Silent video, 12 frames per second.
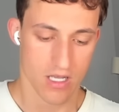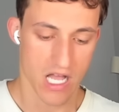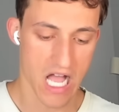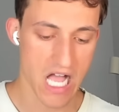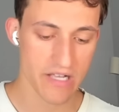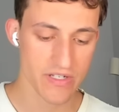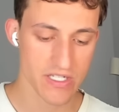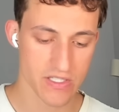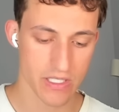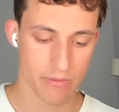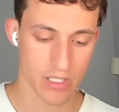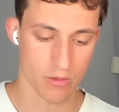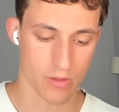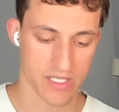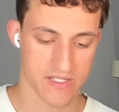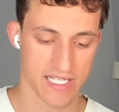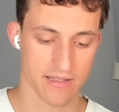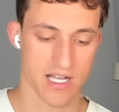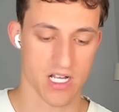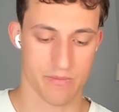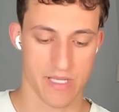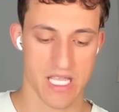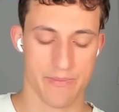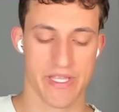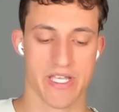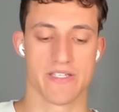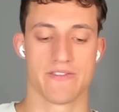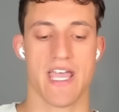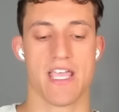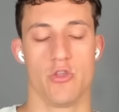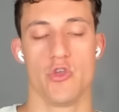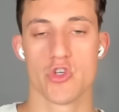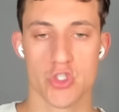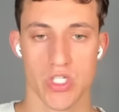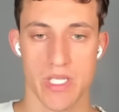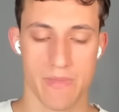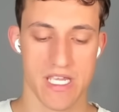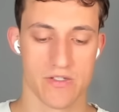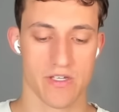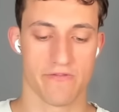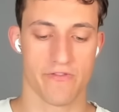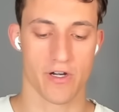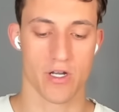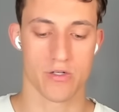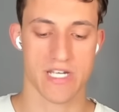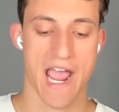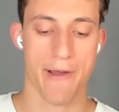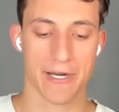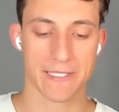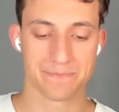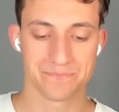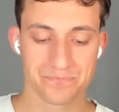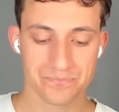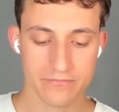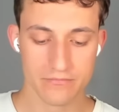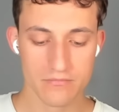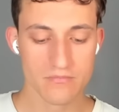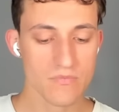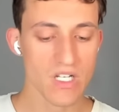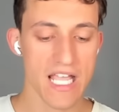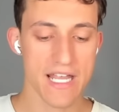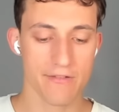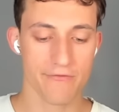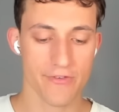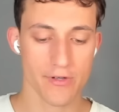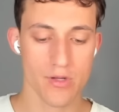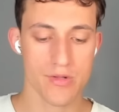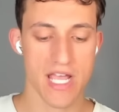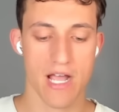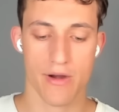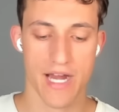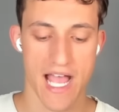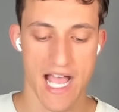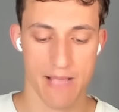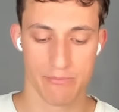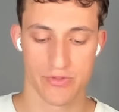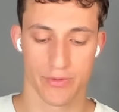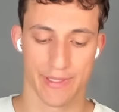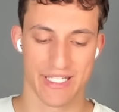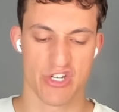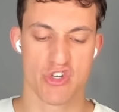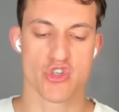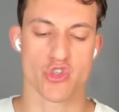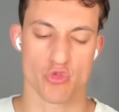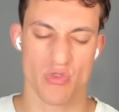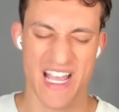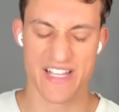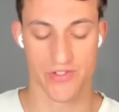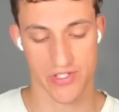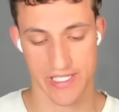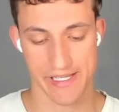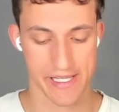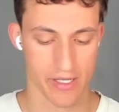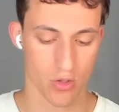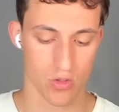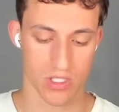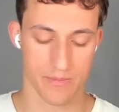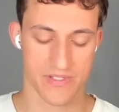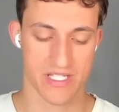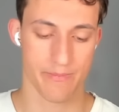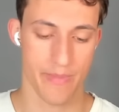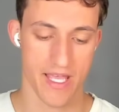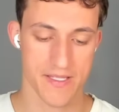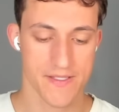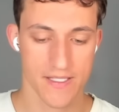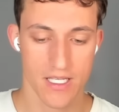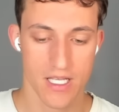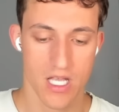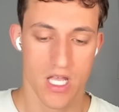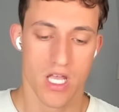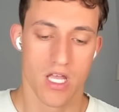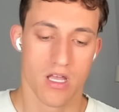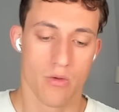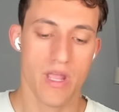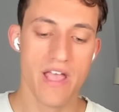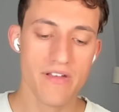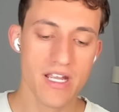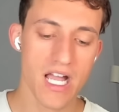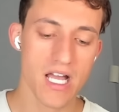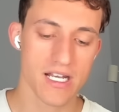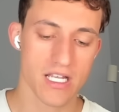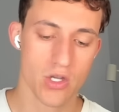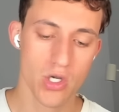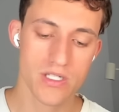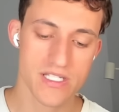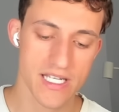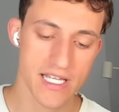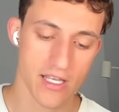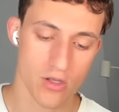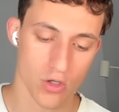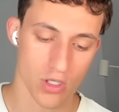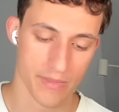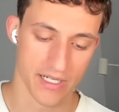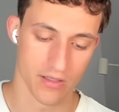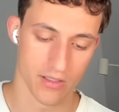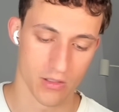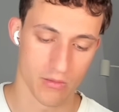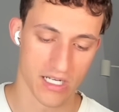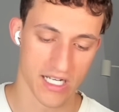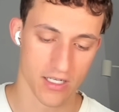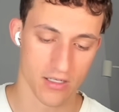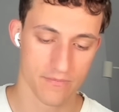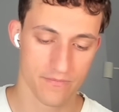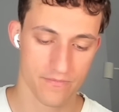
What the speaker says: Obviously, we don't want to see Logbait, because that usually means Inferno Tower. And Inferno Tower absolutely shreds Sneaky Golems to bits. We haven't gotten a good Sneaky Golem in a little while.